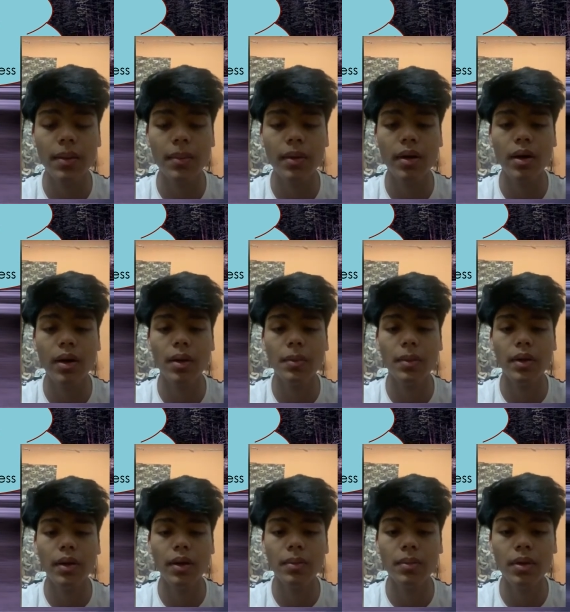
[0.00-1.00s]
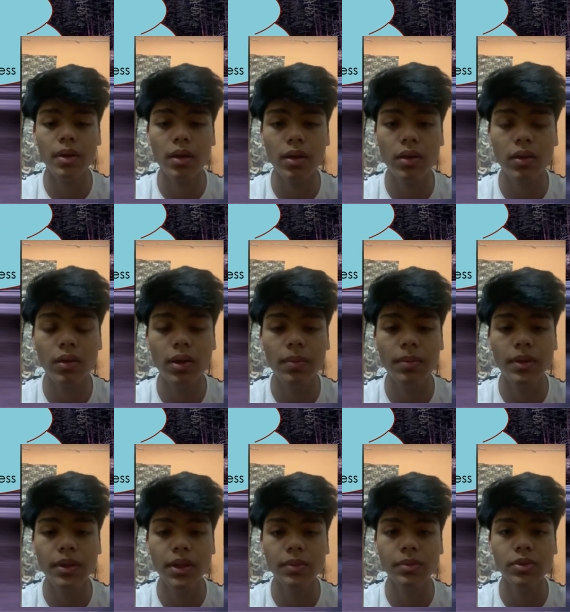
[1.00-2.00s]
Ahmad Aiman Nakiyuddin bin
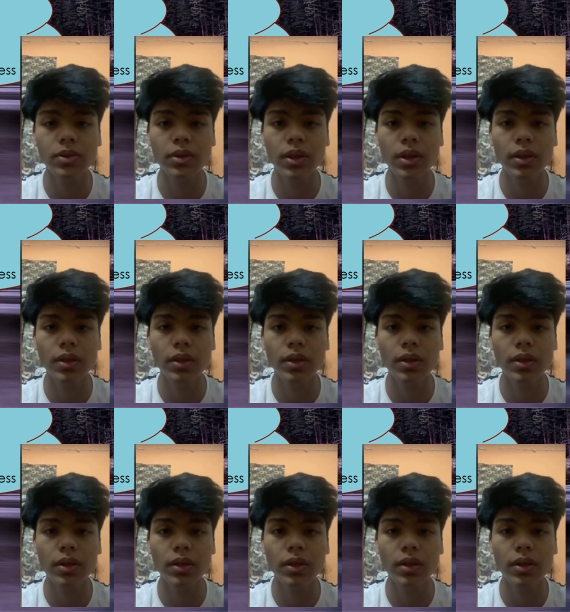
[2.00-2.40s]
Shamsuddin,